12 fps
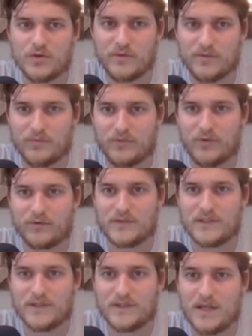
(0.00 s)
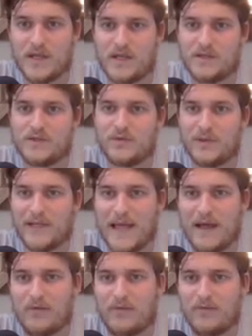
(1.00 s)
of the protein to
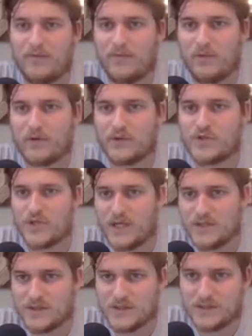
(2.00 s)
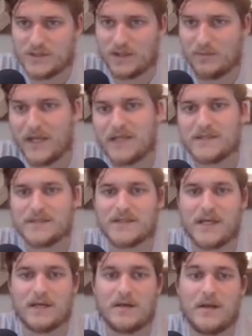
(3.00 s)
allow for changes to the binding
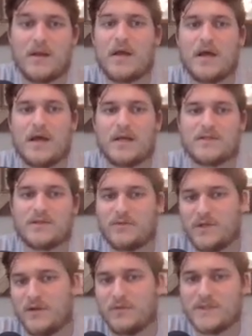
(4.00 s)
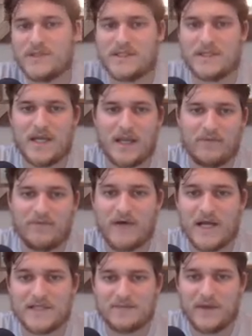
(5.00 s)
site. So here we see a
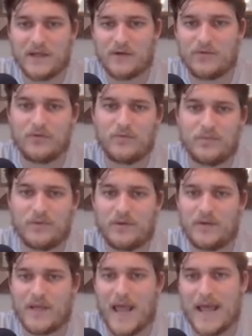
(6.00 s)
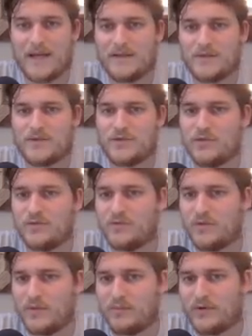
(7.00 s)
phosphate group added
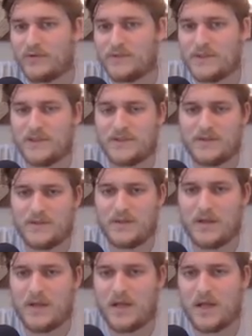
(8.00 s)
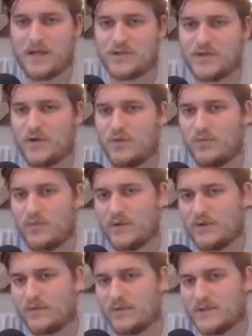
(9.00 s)
to the protein.
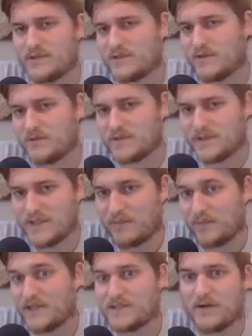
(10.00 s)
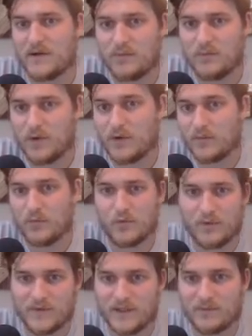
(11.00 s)
This is going to take place on one or
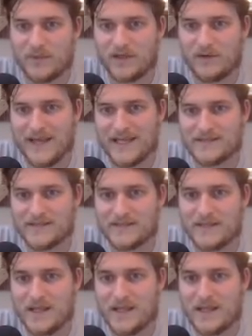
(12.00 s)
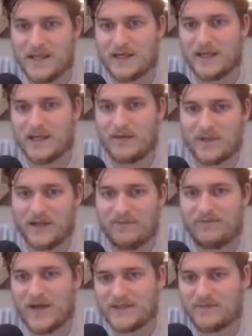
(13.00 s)
more of the amino acids. And again, when
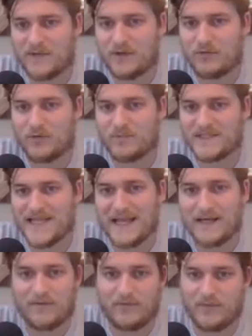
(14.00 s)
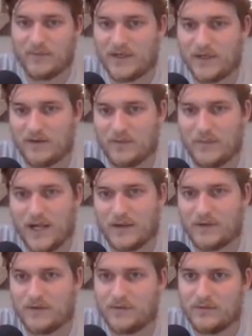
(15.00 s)
that phosphate group is added from another
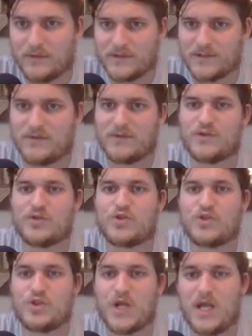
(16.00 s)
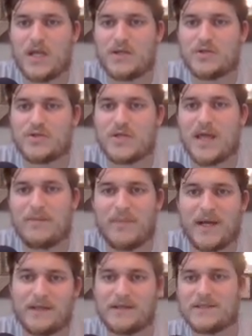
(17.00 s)
molecule, it's going to change
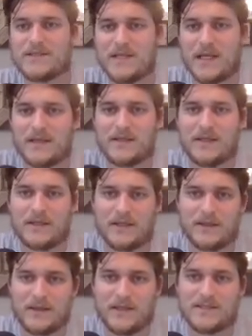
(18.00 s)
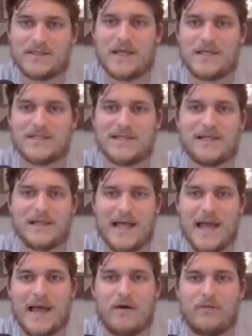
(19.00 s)
that binding site, and in this case,
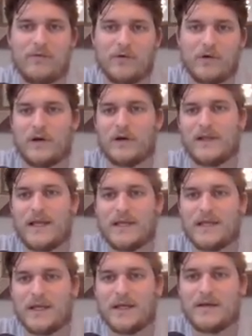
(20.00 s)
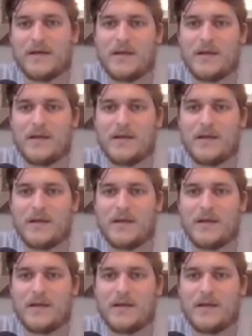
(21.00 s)
allow for our ligand